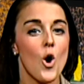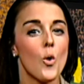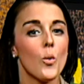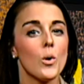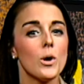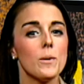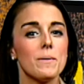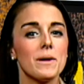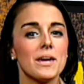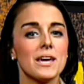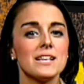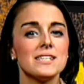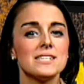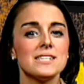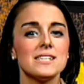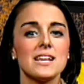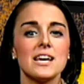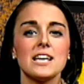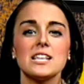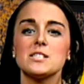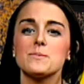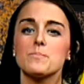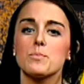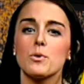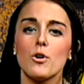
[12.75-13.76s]
We begin
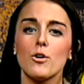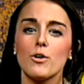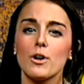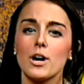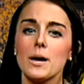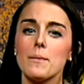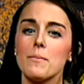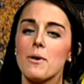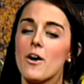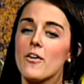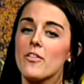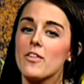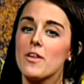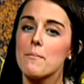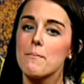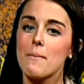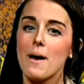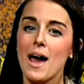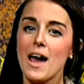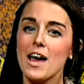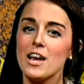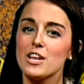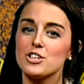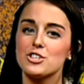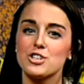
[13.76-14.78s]
tonight's program on the
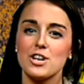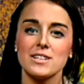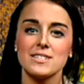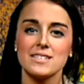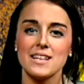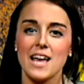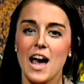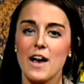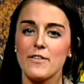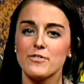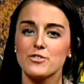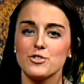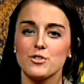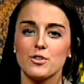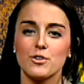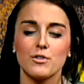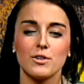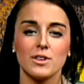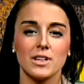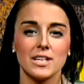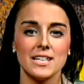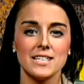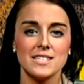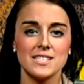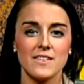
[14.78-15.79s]
mat just after the
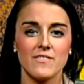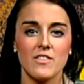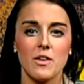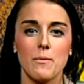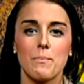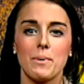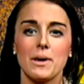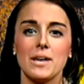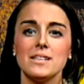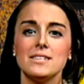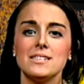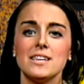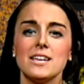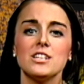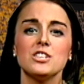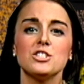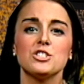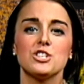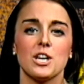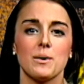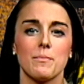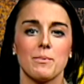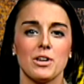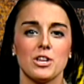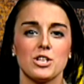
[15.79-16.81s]
release of the Big Ten
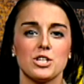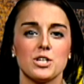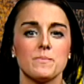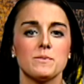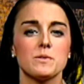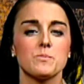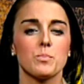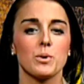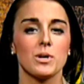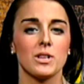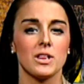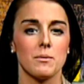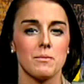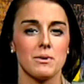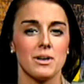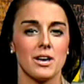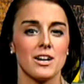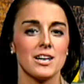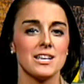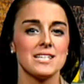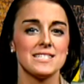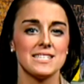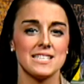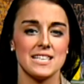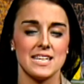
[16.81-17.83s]
Championships
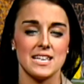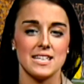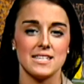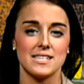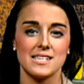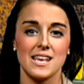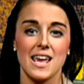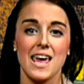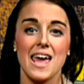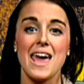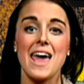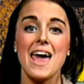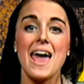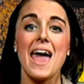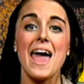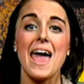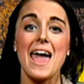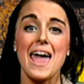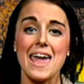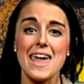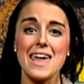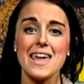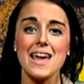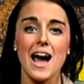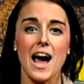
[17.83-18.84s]
preliminary seeds.
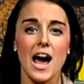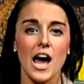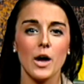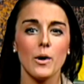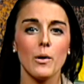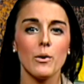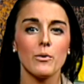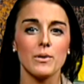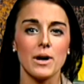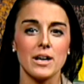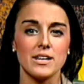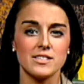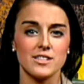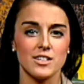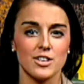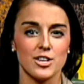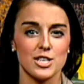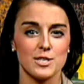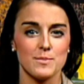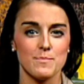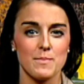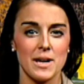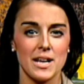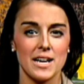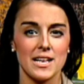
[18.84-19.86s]
Eight Iowa
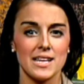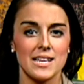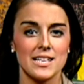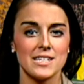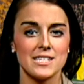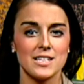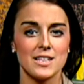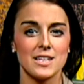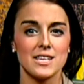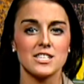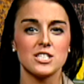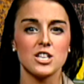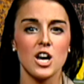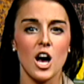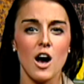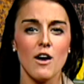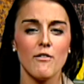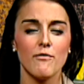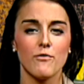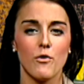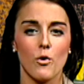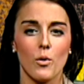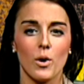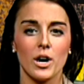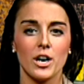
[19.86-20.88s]
wrestlers made it into the
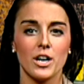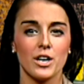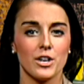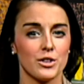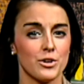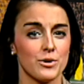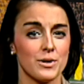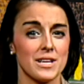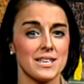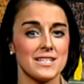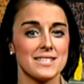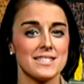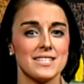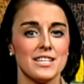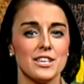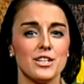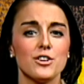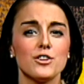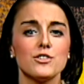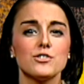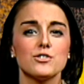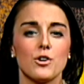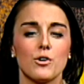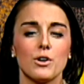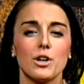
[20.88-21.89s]
top four, including
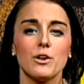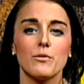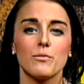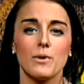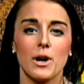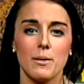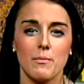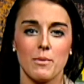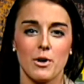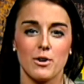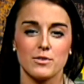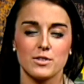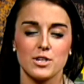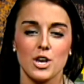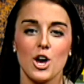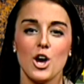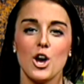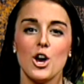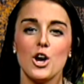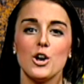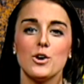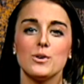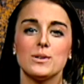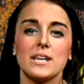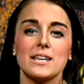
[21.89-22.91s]
senior Tony Ramos,
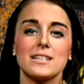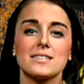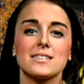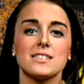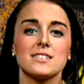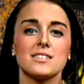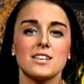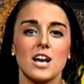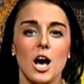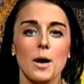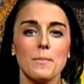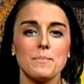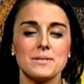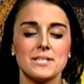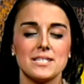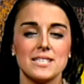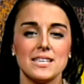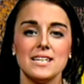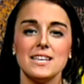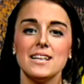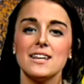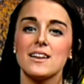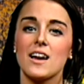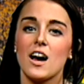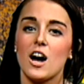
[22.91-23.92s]
who takes a top
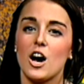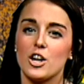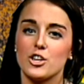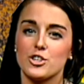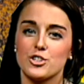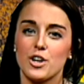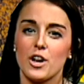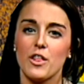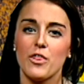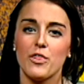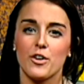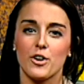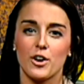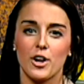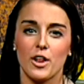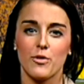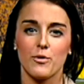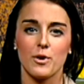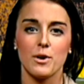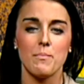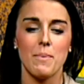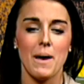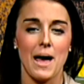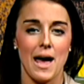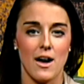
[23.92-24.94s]
seed at
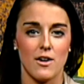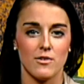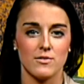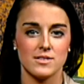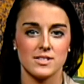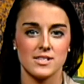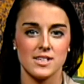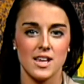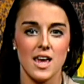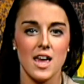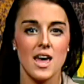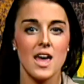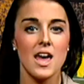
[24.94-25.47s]
133 pounds.